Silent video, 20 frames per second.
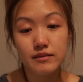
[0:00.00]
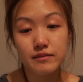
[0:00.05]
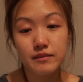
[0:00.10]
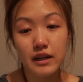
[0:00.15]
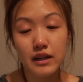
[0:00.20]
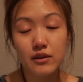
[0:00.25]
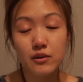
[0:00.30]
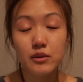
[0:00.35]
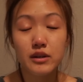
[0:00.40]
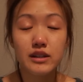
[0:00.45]

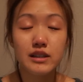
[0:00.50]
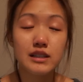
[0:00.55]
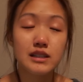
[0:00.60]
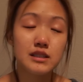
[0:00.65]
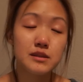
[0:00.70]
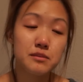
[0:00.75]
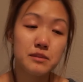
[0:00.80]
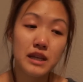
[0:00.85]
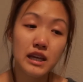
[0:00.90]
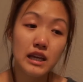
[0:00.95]
I don't want to
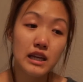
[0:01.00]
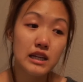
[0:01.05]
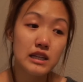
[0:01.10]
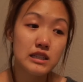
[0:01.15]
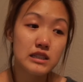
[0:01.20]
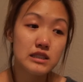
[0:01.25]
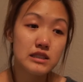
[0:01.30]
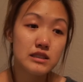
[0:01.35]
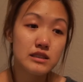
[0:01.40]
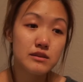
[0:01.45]
explain,
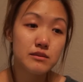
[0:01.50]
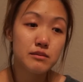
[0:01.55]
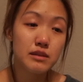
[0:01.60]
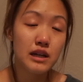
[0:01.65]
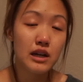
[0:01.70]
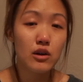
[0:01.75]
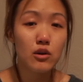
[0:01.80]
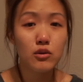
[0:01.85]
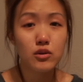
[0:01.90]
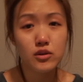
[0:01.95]
but
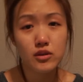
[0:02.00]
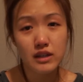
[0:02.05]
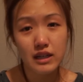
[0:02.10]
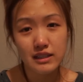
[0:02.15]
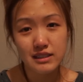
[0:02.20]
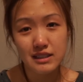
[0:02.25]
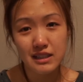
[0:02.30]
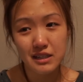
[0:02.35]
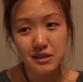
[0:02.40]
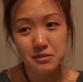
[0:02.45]
I owe you
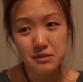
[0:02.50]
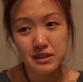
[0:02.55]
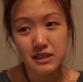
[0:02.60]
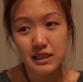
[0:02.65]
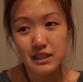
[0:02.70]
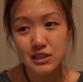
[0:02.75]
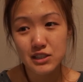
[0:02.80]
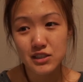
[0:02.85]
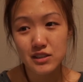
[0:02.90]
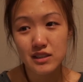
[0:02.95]
guys an
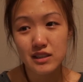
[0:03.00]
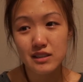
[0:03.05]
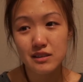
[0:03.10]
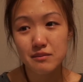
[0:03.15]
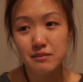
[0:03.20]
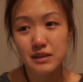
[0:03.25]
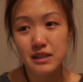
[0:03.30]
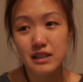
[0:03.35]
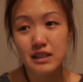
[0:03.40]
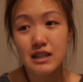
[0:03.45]
explanation,
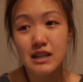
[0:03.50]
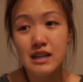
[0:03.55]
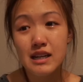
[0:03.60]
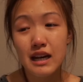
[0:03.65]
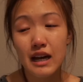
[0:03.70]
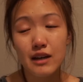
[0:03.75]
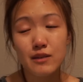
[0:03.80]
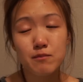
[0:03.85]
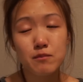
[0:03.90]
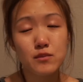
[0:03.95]
but
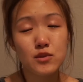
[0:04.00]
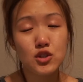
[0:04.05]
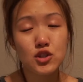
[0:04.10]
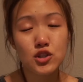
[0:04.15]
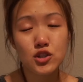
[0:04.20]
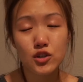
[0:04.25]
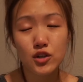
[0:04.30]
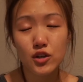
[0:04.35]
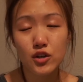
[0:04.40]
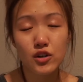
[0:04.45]
I'm
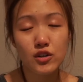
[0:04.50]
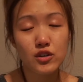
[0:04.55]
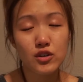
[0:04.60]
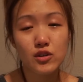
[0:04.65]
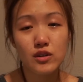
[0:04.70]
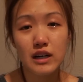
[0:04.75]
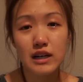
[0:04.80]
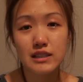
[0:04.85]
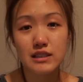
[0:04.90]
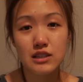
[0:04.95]
sure you
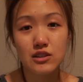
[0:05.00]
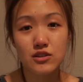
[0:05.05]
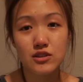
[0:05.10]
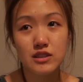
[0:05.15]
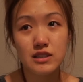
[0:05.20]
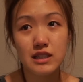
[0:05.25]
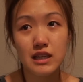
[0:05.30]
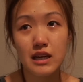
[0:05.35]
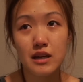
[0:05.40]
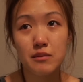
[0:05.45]
guys
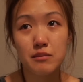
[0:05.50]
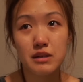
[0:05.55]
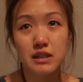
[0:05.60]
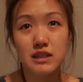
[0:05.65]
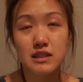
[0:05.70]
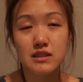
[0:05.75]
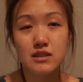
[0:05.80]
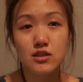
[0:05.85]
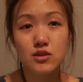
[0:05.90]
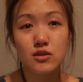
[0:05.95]
understand
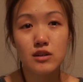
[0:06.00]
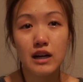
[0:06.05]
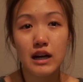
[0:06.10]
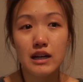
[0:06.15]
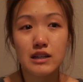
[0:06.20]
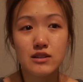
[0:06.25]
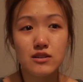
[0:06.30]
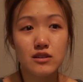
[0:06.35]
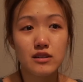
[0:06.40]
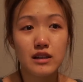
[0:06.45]
because you
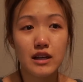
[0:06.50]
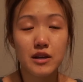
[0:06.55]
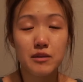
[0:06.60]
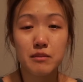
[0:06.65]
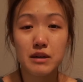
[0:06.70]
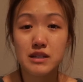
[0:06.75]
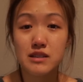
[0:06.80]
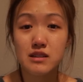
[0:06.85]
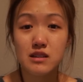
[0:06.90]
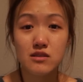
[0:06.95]
guys are like
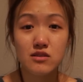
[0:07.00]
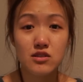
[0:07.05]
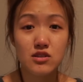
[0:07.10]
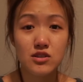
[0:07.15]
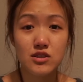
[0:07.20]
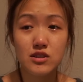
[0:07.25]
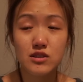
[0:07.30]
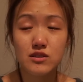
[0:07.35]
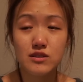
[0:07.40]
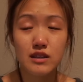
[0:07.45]
my
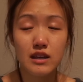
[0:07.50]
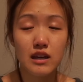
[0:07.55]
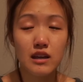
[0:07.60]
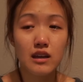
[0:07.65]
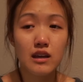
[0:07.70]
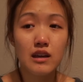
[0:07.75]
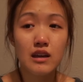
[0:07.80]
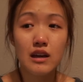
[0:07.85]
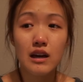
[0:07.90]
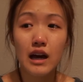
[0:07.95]
sisters. Like,
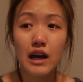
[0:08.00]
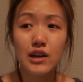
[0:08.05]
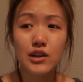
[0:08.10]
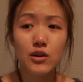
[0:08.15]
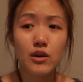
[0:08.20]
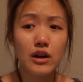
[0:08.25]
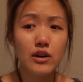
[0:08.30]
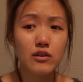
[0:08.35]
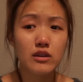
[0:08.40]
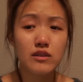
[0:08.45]
I
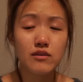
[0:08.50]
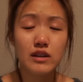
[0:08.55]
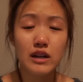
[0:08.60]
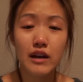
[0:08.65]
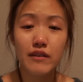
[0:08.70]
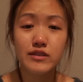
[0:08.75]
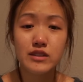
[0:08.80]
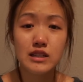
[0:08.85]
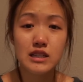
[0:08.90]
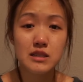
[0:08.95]
know I don't even
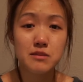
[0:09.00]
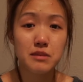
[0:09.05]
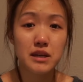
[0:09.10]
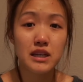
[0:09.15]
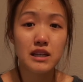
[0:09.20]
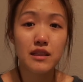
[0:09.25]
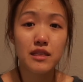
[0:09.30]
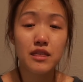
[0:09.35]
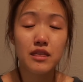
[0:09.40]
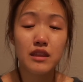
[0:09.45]
have to
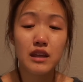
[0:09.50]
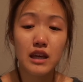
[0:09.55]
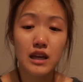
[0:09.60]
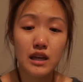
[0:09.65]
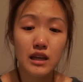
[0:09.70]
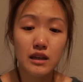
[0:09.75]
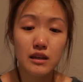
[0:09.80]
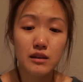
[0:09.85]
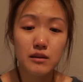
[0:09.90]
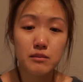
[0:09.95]
explain a
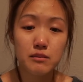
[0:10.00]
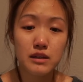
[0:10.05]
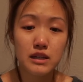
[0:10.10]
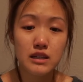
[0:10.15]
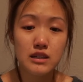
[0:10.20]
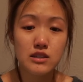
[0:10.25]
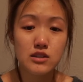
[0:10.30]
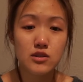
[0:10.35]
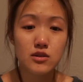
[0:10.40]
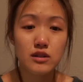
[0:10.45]
thing
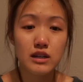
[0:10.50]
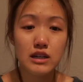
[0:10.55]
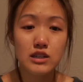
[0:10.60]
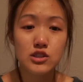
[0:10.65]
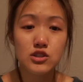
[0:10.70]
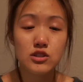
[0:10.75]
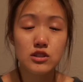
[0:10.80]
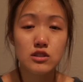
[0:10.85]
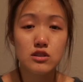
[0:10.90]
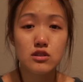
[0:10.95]
because you
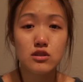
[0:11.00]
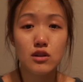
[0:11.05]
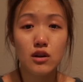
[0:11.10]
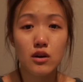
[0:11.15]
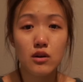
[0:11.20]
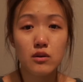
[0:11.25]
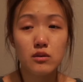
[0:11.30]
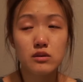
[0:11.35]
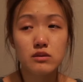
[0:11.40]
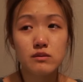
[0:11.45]
guys just
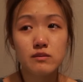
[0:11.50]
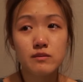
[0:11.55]
know.